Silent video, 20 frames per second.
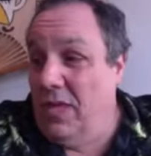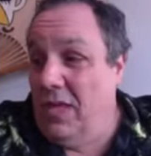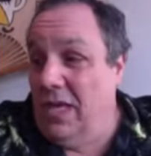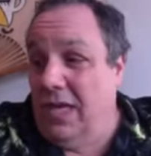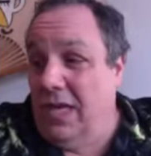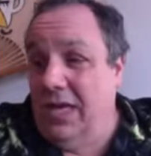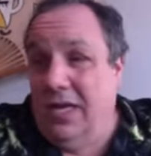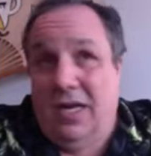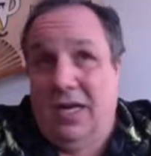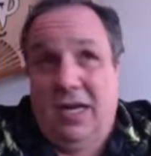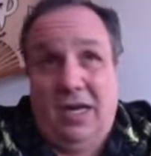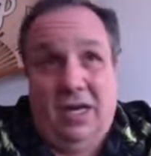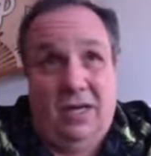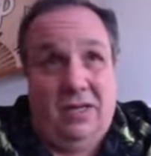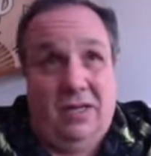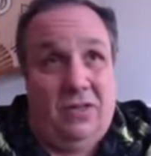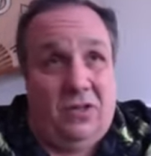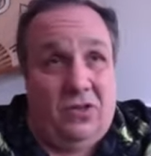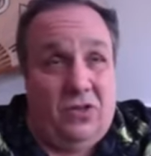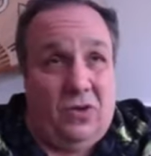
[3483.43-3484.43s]
And
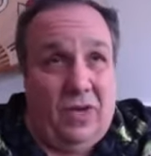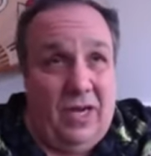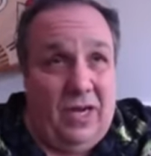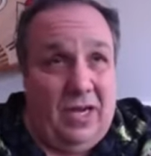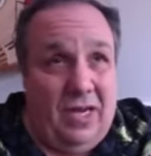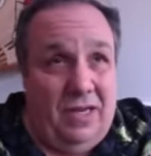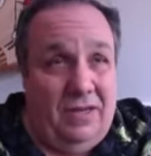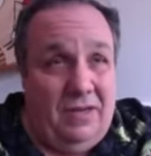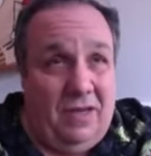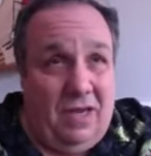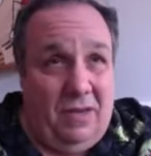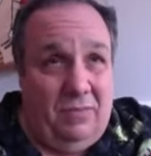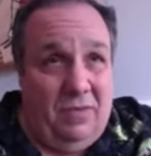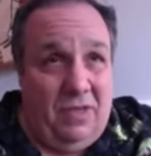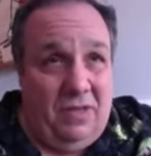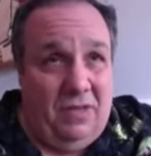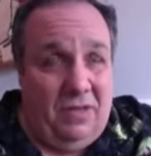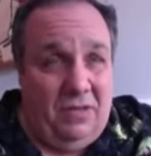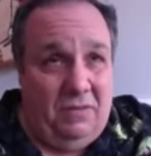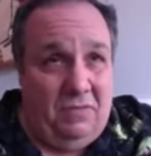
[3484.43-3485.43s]
so I'm
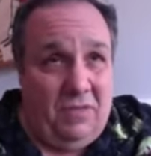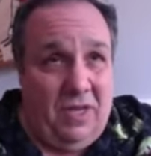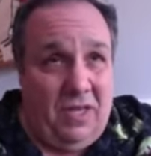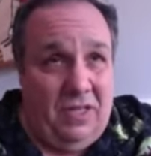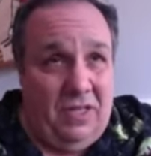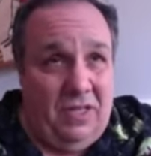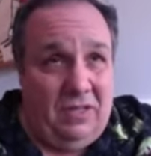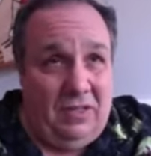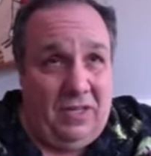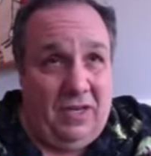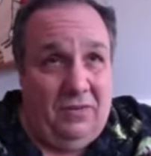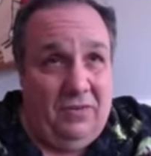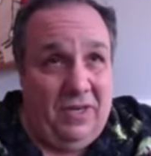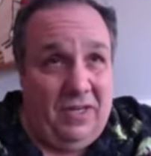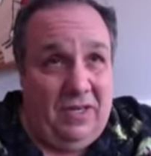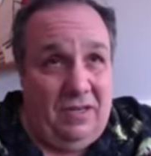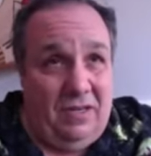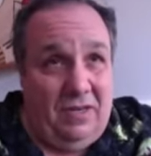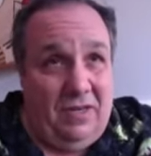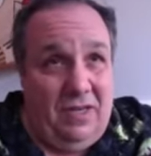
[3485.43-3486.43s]
in the love it
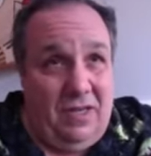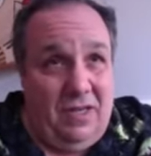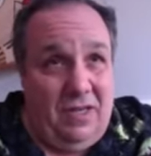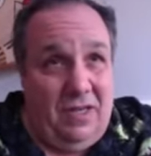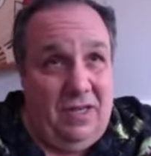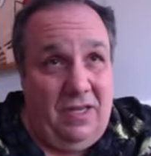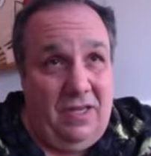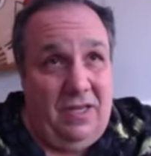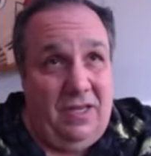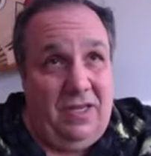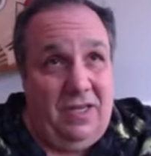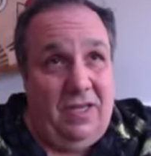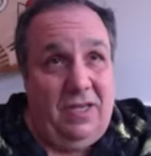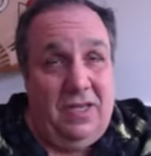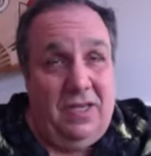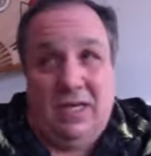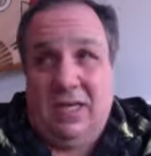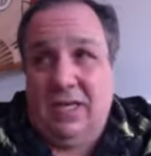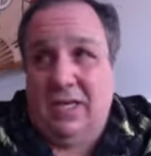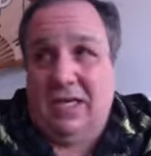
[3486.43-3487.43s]

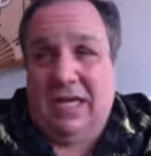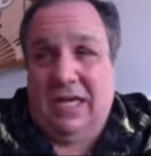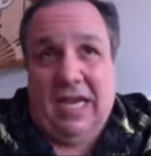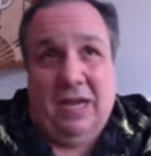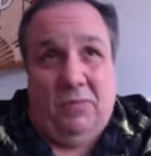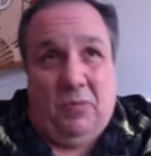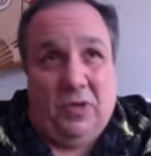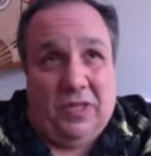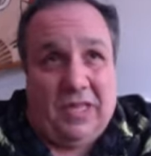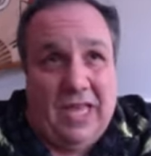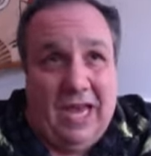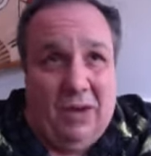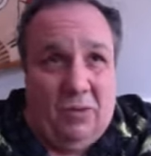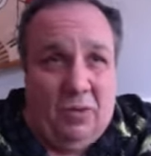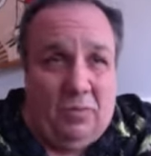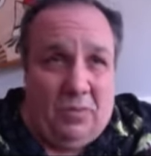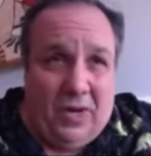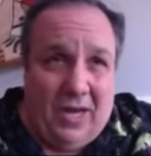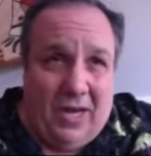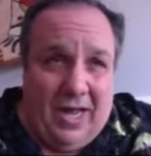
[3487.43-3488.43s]
camp with that
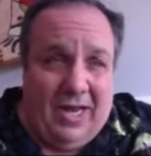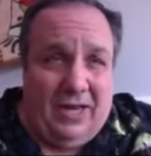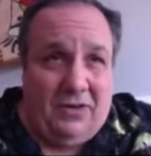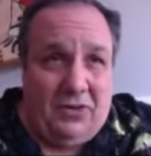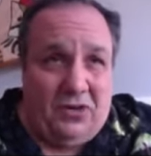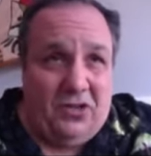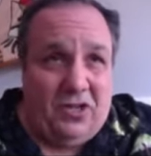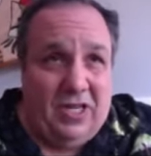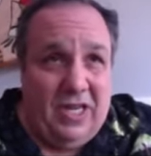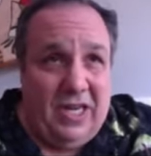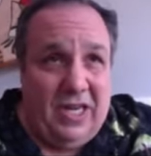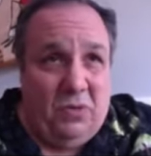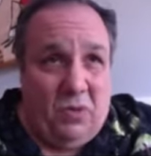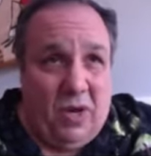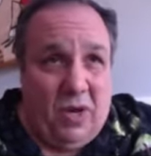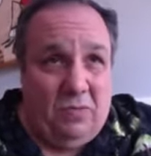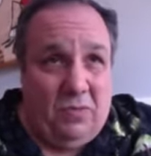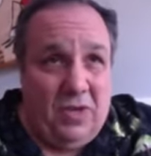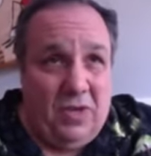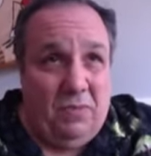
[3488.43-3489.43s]
one, but I understand why
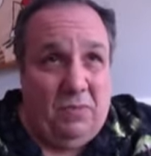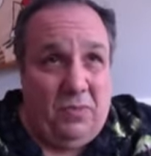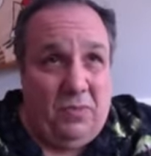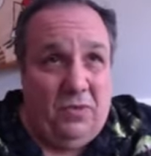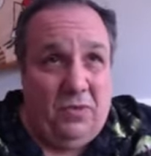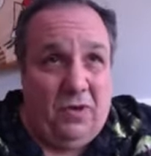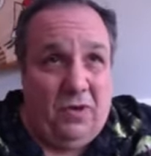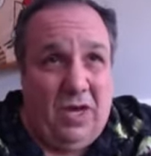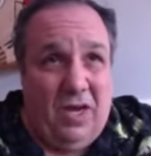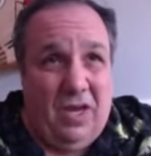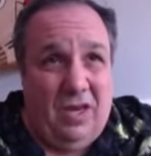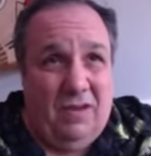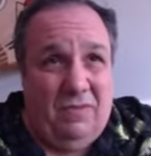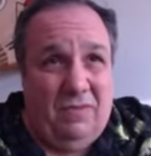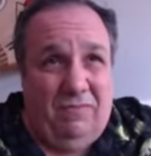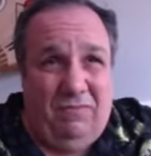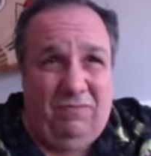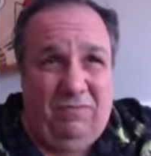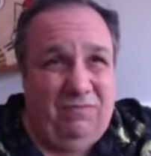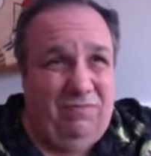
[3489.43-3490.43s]
people
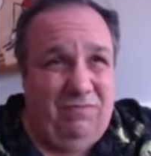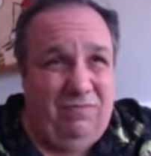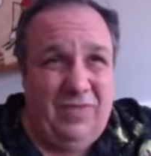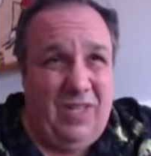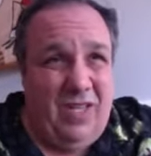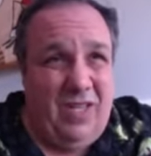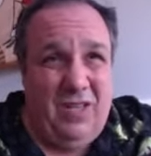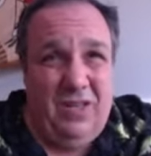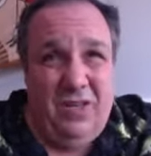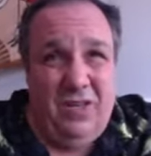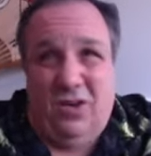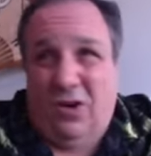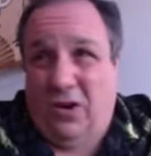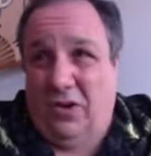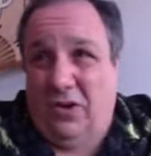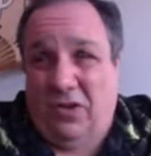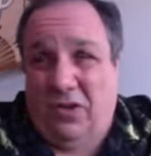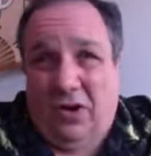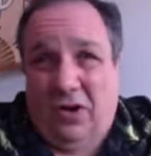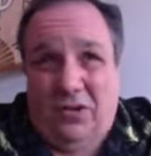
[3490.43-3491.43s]

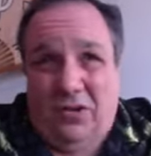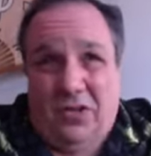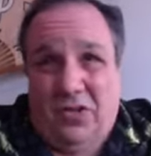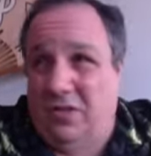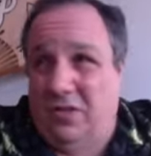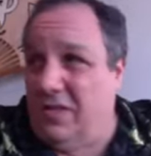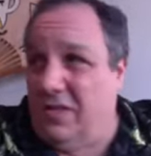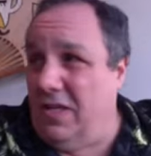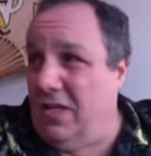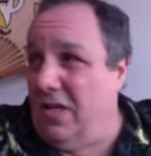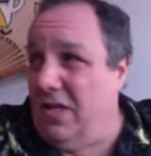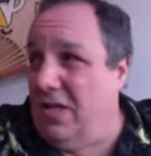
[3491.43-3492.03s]
are just